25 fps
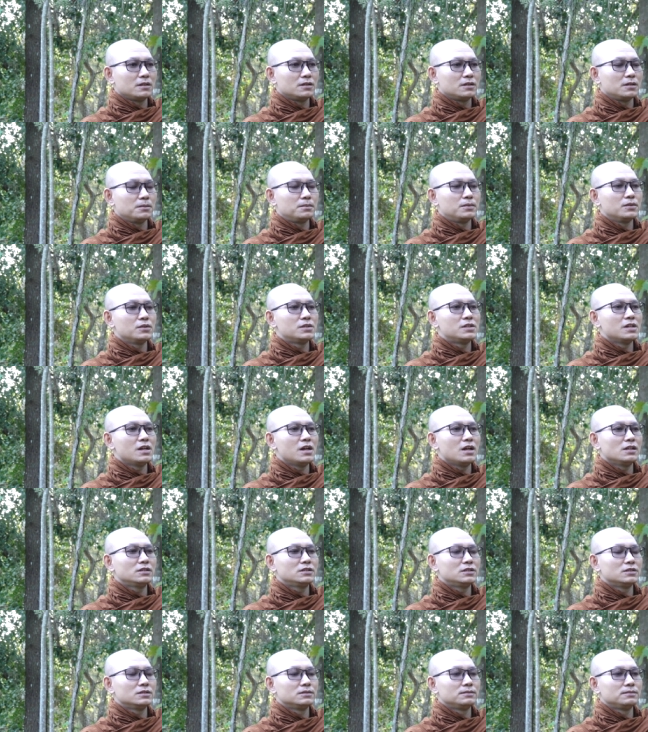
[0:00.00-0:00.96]
The
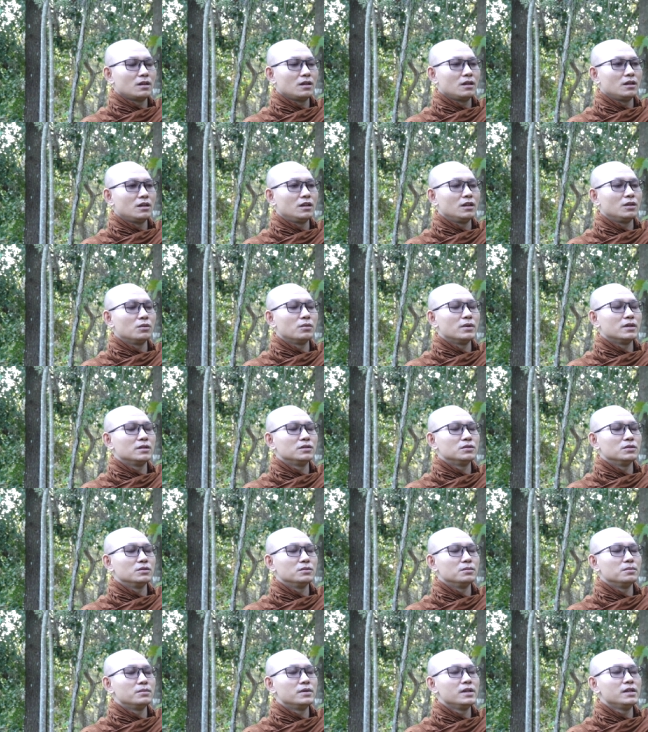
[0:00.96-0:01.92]
Buddha, he want
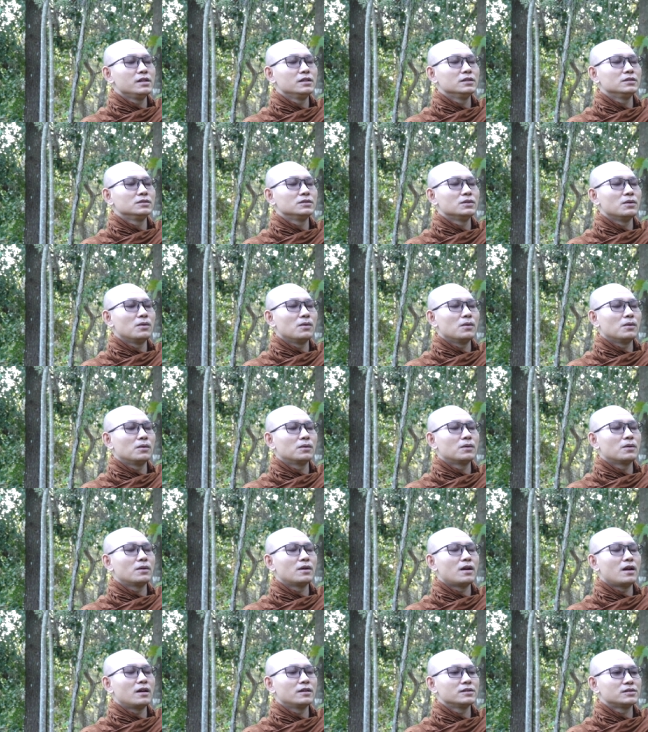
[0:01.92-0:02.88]
to bring all
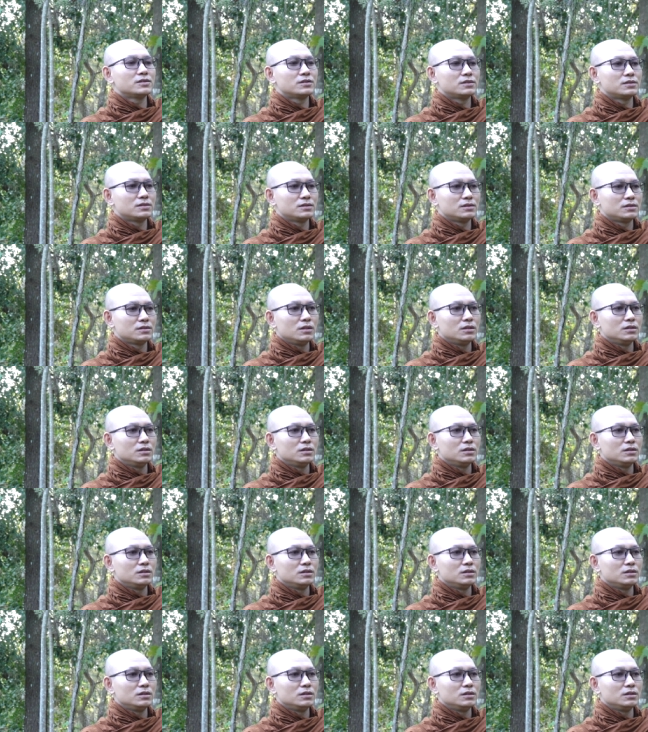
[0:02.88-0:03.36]
of us